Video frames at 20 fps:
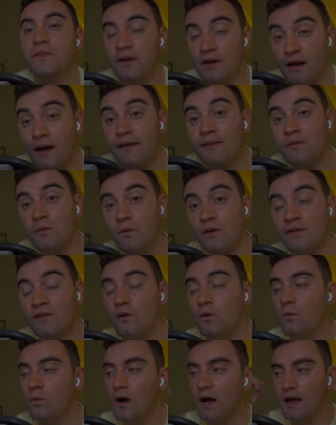tonight's
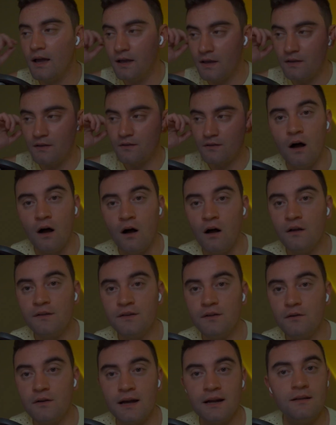whistle was
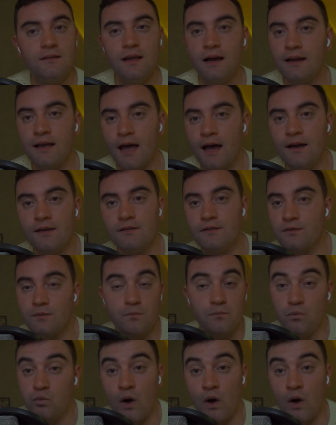also kind of let guys